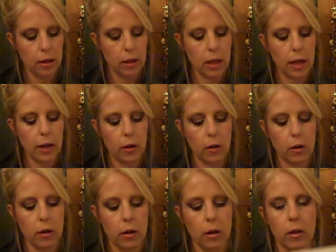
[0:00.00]
lighter.
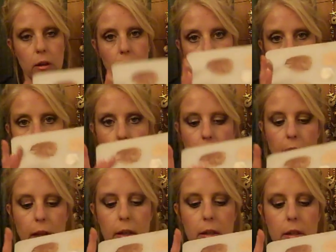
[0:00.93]

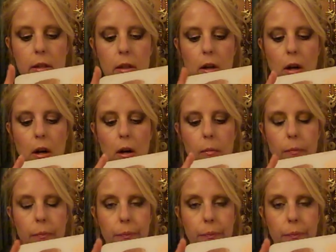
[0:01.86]
And I